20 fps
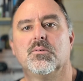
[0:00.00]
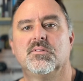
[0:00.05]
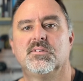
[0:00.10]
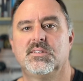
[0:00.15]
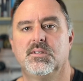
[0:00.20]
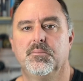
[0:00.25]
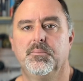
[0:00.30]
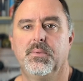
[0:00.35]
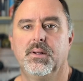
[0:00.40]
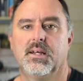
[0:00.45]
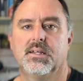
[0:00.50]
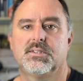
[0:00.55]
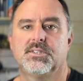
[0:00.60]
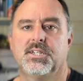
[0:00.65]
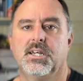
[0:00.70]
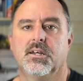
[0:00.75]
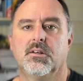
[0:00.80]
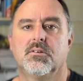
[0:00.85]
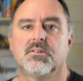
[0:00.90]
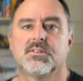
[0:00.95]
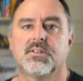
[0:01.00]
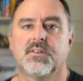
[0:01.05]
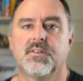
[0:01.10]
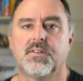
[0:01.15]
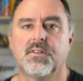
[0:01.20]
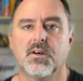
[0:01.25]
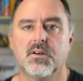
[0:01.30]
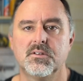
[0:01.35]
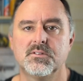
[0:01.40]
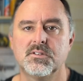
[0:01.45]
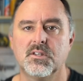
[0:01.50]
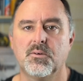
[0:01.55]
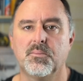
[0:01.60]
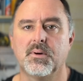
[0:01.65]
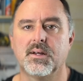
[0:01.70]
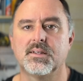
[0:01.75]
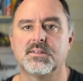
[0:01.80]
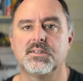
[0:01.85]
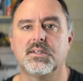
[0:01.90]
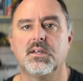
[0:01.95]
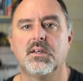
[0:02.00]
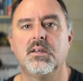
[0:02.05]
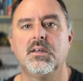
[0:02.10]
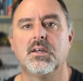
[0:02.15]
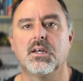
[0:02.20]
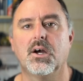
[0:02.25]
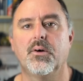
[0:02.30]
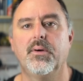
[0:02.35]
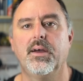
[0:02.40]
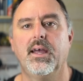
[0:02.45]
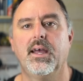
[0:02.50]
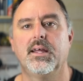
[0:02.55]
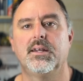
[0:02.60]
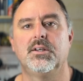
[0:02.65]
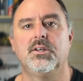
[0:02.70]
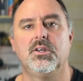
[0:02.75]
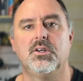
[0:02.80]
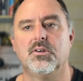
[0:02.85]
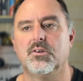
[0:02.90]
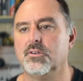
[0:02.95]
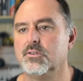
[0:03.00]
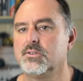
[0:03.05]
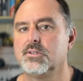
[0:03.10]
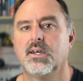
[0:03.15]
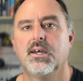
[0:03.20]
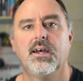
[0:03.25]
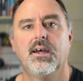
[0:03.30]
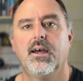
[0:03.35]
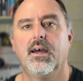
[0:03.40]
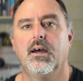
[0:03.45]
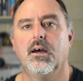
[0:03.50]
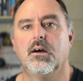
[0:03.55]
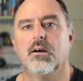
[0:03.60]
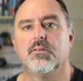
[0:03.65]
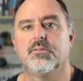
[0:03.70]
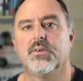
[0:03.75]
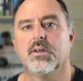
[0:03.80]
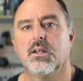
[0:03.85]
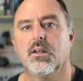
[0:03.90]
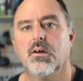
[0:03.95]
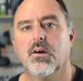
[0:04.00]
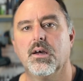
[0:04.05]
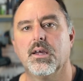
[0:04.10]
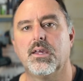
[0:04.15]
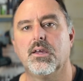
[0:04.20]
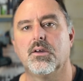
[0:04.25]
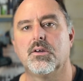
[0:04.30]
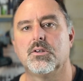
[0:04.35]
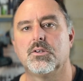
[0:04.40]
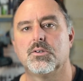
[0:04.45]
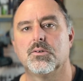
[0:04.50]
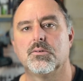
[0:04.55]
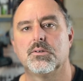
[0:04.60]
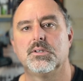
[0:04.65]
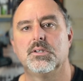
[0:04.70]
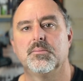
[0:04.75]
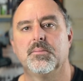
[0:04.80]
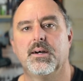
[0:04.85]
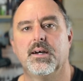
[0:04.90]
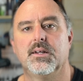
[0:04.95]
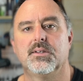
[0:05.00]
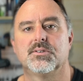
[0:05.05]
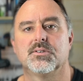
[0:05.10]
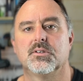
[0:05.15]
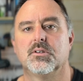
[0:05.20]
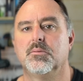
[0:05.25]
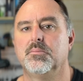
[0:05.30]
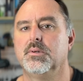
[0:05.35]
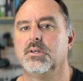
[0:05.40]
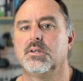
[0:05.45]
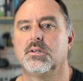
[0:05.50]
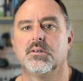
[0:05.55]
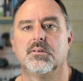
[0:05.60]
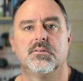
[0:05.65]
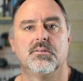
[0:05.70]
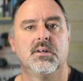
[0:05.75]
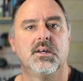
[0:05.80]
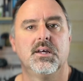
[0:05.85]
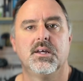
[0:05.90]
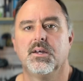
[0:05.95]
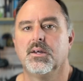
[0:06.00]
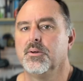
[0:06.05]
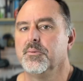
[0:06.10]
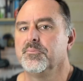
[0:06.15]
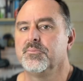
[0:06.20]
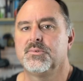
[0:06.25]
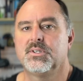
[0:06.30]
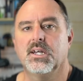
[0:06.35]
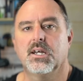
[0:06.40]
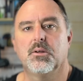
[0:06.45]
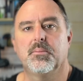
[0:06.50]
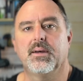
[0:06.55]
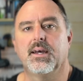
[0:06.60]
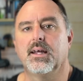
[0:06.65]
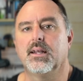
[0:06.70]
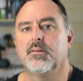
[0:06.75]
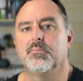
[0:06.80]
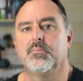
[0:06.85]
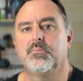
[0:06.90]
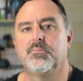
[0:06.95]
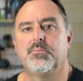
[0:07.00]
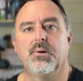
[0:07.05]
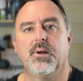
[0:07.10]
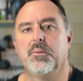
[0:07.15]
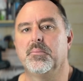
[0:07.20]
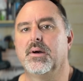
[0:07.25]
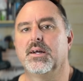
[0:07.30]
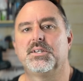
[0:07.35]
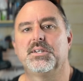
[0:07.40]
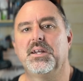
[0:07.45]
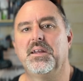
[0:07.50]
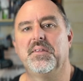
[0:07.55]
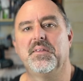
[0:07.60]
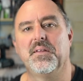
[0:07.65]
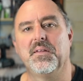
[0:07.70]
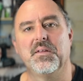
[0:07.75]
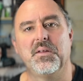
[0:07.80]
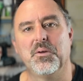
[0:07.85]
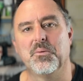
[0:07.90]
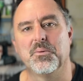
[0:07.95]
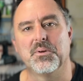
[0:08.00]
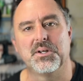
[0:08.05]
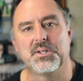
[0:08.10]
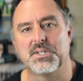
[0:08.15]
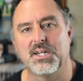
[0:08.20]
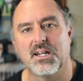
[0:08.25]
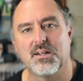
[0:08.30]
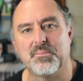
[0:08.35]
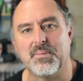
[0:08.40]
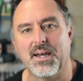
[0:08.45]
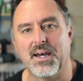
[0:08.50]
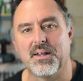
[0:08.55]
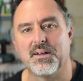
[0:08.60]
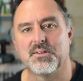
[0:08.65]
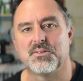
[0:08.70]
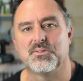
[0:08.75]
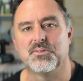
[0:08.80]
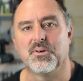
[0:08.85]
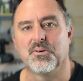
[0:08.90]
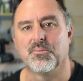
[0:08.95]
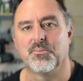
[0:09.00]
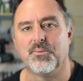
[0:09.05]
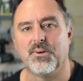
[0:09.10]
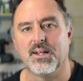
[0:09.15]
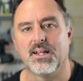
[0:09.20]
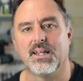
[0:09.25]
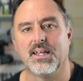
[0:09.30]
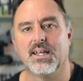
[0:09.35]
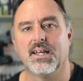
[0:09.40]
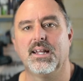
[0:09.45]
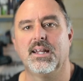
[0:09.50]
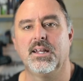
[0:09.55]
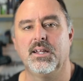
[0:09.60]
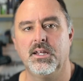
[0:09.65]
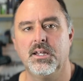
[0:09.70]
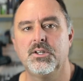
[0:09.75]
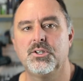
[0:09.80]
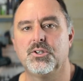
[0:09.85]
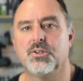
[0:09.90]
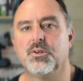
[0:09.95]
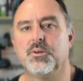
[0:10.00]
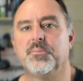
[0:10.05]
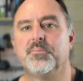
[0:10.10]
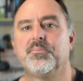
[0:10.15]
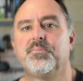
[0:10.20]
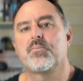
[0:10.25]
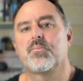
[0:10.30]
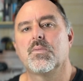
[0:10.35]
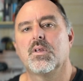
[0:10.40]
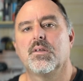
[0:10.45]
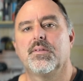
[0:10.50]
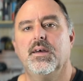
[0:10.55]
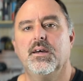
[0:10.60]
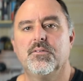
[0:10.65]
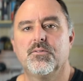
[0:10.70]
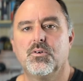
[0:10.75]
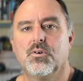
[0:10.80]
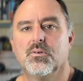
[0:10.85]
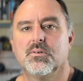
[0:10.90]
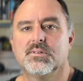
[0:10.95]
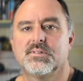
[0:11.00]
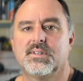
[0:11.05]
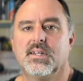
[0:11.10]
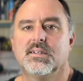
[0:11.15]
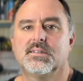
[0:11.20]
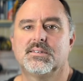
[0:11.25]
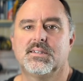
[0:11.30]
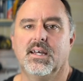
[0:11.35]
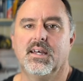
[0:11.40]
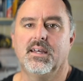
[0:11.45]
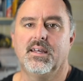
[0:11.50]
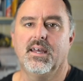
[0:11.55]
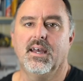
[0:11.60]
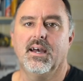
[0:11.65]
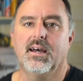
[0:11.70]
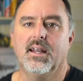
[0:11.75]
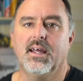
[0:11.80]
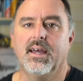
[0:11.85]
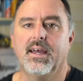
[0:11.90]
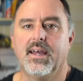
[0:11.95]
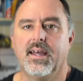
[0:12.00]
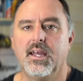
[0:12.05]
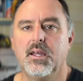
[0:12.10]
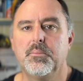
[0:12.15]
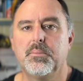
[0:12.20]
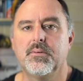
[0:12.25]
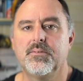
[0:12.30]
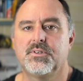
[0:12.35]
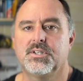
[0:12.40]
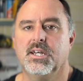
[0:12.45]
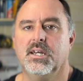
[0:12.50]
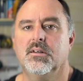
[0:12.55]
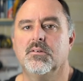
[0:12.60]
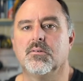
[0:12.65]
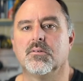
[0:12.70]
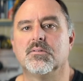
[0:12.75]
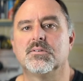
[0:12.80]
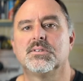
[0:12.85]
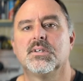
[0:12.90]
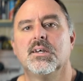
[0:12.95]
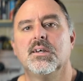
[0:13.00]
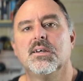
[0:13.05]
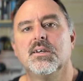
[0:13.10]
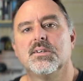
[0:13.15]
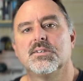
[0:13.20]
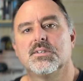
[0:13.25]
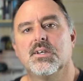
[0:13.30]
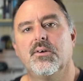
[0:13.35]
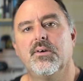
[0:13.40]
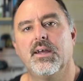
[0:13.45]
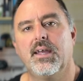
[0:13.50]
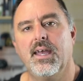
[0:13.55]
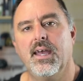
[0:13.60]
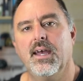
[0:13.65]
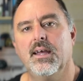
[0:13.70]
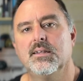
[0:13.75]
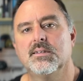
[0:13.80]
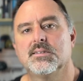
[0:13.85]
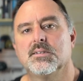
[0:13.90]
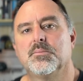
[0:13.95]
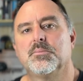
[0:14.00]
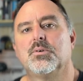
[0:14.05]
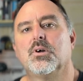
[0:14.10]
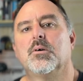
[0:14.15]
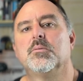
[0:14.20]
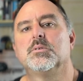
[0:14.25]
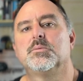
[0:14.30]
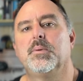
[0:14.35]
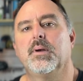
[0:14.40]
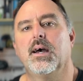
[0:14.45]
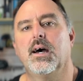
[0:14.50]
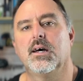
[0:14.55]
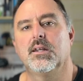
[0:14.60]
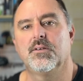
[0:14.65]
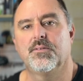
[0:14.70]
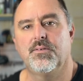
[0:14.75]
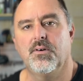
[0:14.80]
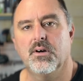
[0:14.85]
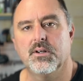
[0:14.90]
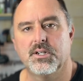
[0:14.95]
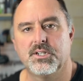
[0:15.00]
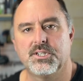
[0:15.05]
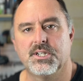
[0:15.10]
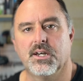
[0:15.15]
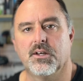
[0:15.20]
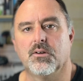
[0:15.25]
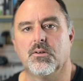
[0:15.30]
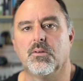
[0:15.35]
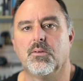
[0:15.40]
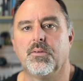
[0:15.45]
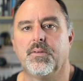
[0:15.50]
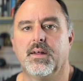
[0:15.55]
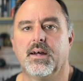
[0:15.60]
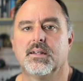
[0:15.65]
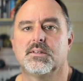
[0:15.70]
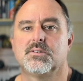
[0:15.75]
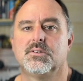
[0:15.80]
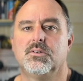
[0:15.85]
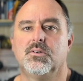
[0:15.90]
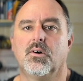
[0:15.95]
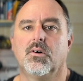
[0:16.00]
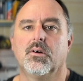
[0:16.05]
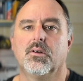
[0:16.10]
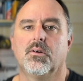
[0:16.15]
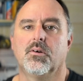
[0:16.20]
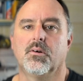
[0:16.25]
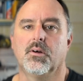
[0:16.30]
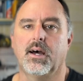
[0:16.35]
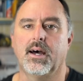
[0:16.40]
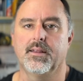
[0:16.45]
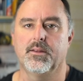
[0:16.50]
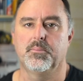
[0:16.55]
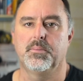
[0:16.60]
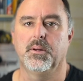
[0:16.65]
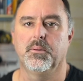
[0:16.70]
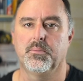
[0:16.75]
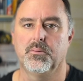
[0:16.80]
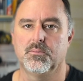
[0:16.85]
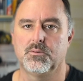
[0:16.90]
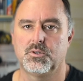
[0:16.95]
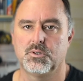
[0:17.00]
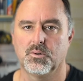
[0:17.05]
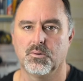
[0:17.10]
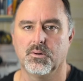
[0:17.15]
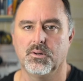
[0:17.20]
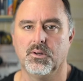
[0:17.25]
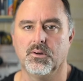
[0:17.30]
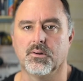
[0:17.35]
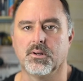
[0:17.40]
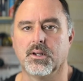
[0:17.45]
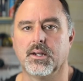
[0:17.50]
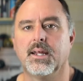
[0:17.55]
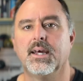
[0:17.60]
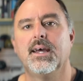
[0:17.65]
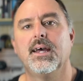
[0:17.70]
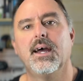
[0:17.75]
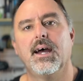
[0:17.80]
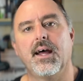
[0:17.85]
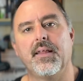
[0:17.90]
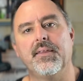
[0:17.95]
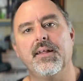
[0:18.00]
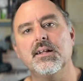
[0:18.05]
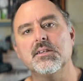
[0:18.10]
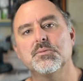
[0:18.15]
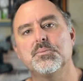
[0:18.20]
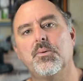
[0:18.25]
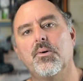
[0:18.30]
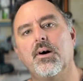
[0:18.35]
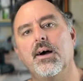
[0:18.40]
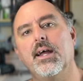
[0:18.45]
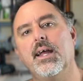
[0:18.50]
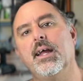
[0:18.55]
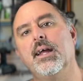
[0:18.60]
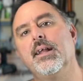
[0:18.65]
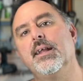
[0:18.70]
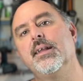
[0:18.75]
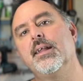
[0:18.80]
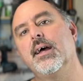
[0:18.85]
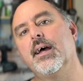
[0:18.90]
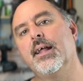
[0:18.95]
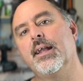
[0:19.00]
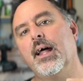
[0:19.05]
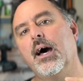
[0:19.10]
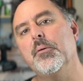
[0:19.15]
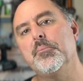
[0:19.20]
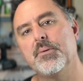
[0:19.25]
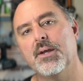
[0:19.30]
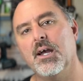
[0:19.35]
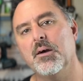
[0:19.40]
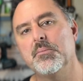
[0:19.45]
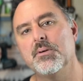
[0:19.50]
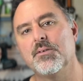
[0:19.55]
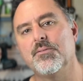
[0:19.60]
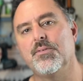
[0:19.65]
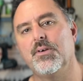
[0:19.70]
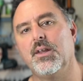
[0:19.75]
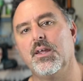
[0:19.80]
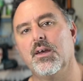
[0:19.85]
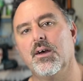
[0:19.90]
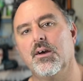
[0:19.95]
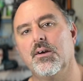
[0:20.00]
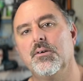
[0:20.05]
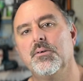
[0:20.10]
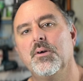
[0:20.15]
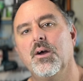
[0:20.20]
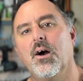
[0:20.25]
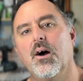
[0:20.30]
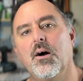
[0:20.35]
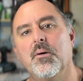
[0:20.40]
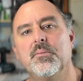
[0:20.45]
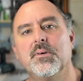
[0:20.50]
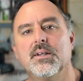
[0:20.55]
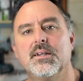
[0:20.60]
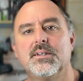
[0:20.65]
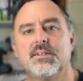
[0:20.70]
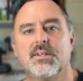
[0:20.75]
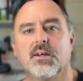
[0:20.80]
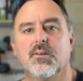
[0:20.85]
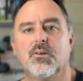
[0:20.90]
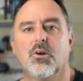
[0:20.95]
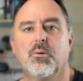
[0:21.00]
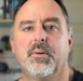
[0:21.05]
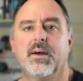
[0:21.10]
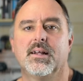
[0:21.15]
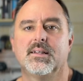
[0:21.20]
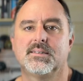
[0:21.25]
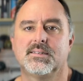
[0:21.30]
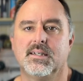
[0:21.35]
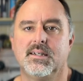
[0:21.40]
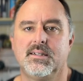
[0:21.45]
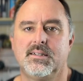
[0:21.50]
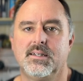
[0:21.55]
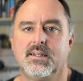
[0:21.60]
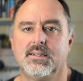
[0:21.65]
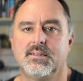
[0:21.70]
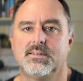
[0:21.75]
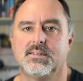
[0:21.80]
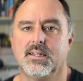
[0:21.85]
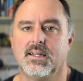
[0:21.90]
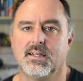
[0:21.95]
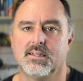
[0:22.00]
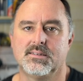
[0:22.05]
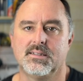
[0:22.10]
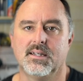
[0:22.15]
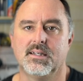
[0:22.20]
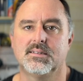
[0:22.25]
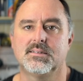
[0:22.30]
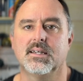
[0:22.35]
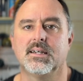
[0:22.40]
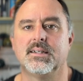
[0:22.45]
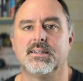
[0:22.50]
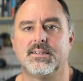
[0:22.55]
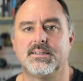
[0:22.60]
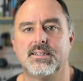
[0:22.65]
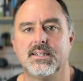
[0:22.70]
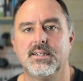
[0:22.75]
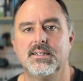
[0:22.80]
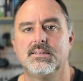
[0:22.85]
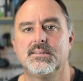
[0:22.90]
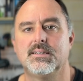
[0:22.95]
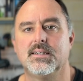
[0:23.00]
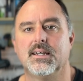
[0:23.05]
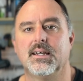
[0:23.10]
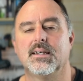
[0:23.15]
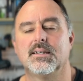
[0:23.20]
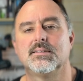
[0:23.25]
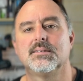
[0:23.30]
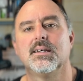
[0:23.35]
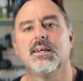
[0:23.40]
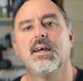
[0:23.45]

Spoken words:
simplex channels, and those are the ones that you can go ahead and use however you like. You can talk to your mates on them. You can chat about pretty much anything that you want to chat about. It's not really an issue. That, of course, does take out a heap of channels, so it can sometimes be hard to find a channel that's not got other people talking on it. And that's why in an upcoming video, I'm going to tell you about CTCSS and DCS